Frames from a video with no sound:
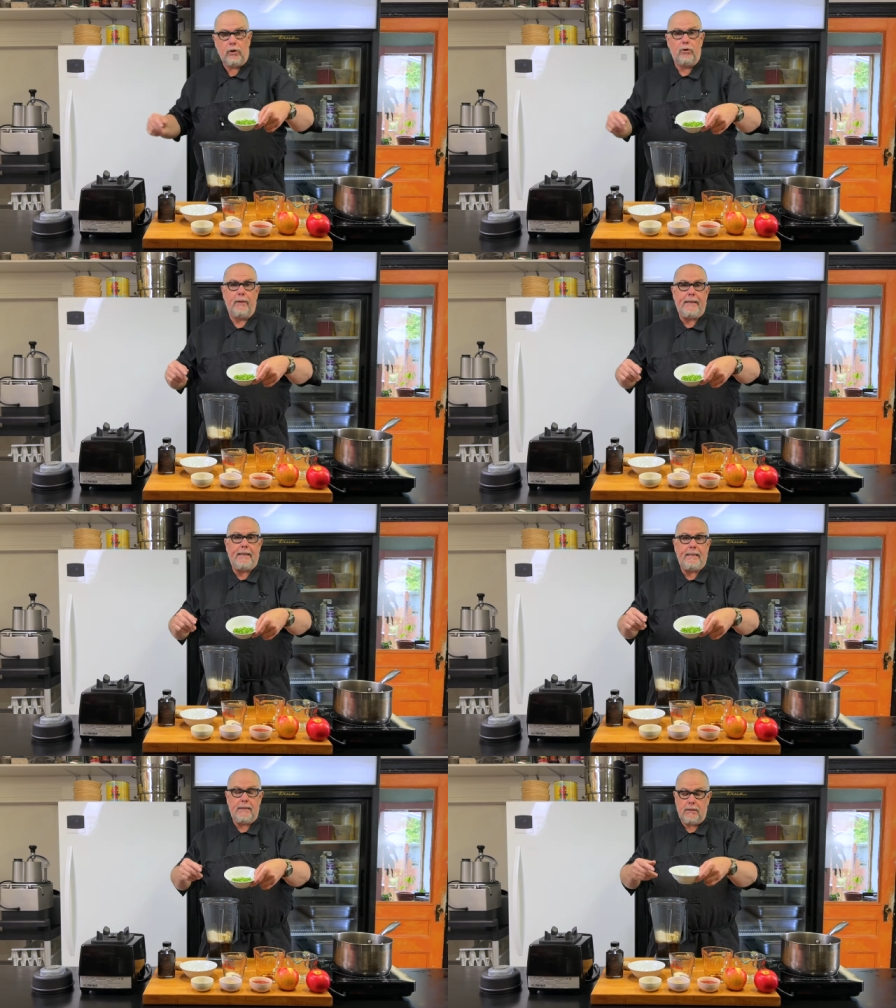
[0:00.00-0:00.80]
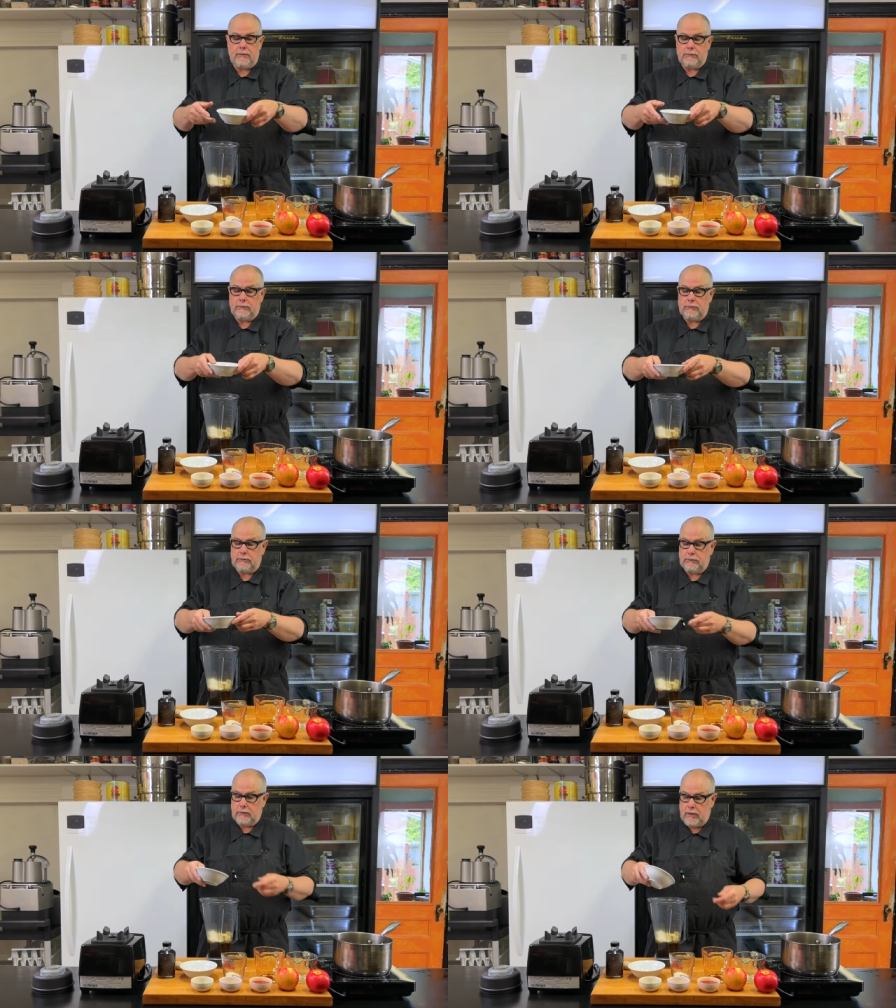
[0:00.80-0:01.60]
green
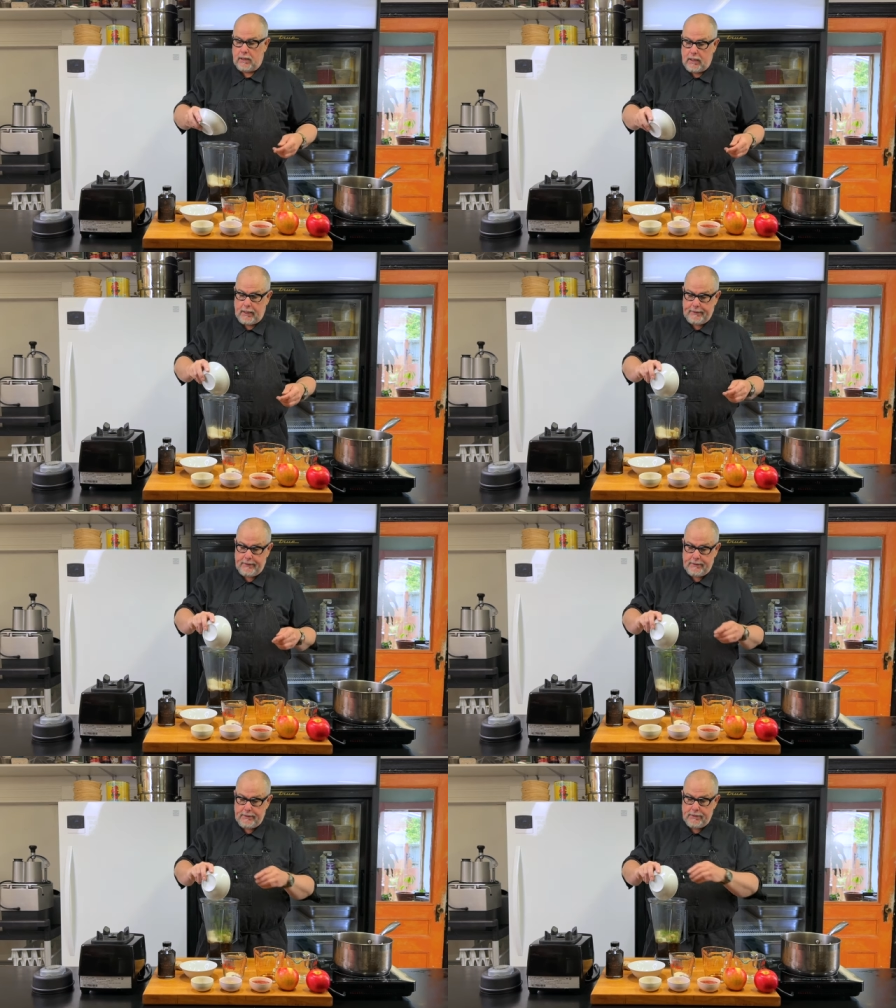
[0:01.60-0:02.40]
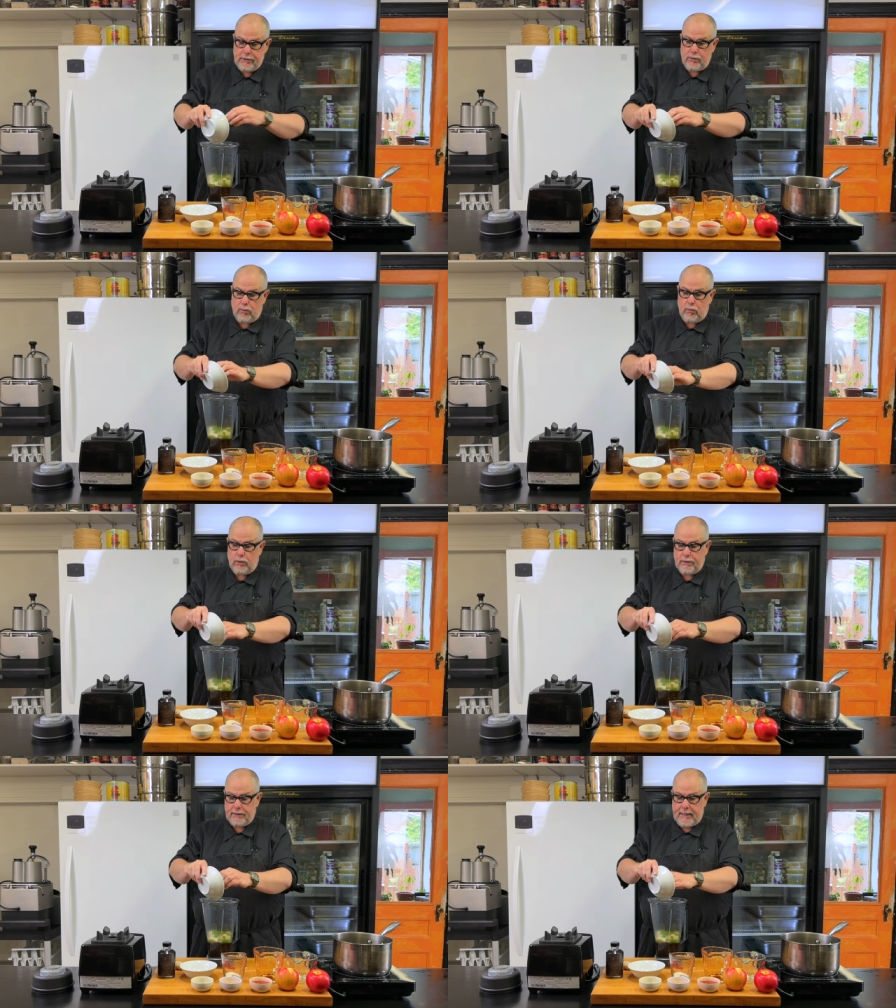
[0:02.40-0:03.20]
onions
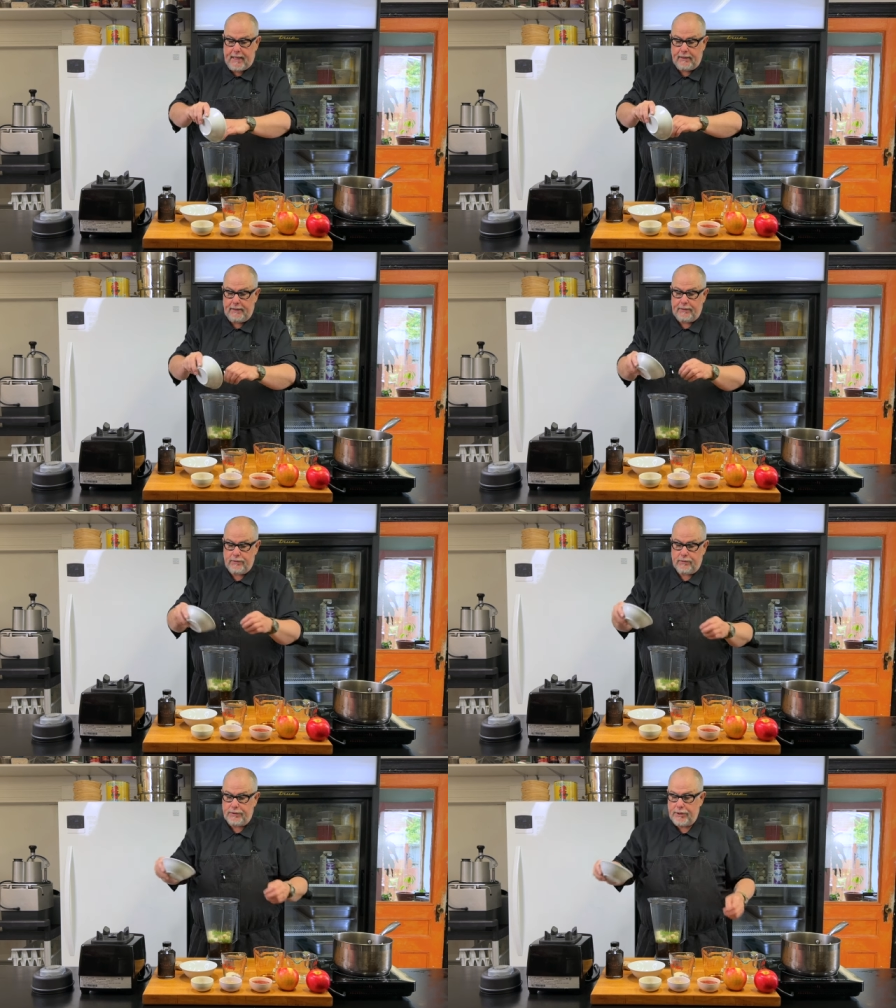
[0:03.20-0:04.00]
or scallions or